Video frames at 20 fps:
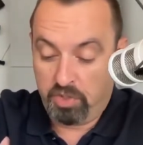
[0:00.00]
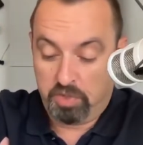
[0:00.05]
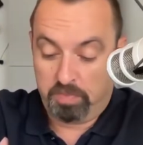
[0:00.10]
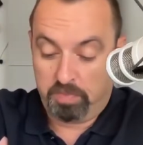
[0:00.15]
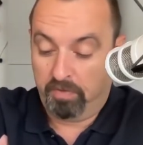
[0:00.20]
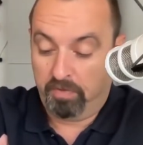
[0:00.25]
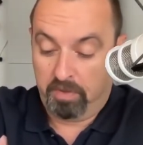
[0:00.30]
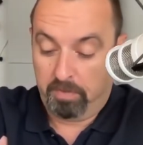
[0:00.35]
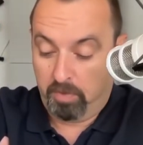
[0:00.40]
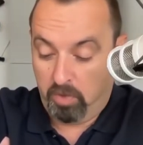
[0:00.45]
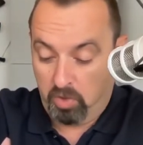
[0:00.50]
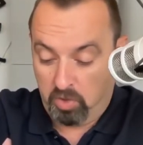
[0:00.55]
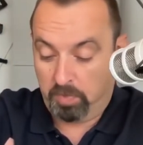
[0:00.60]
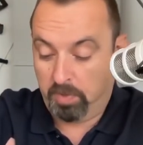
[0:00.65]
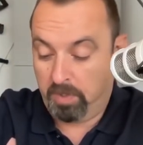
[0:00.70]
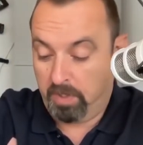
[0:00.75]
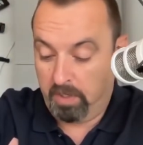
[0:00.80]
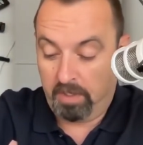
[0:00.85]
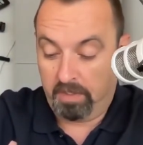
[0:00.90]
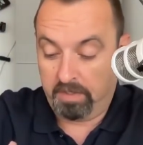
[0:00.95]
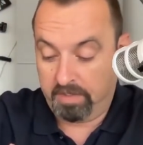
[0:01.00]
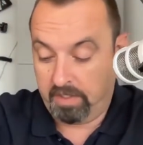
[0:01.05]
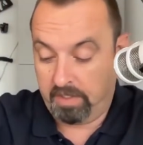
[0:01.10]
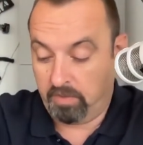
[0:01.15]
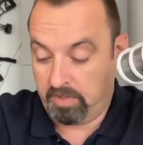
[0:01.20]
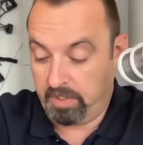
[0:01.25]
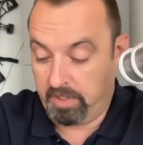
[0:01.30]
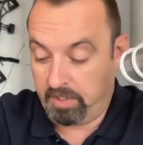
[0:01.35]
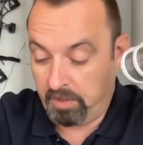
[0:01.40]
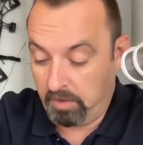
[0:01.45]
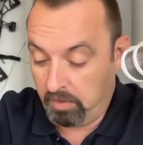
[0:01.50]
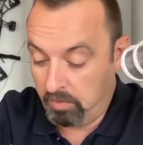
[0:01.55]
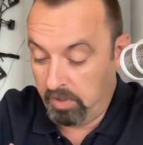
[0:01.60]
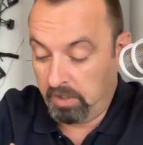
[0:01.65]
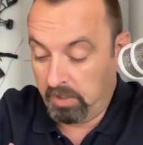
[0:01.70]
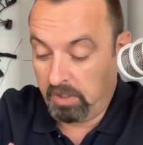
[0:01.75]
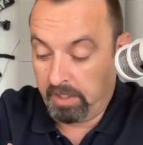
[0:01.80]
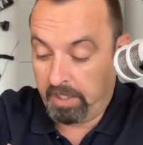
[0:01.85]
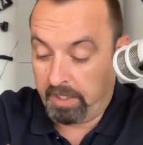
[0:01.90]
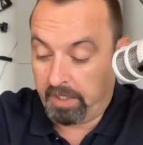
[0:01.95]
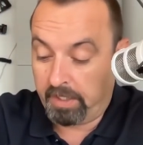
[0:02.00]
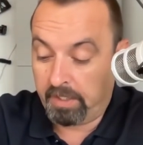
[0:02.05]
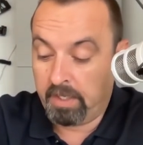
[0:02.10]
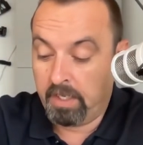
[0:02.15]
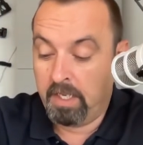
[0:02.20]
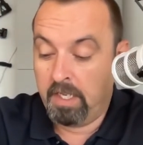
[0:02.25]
but for the most part, it sounds like you really like it.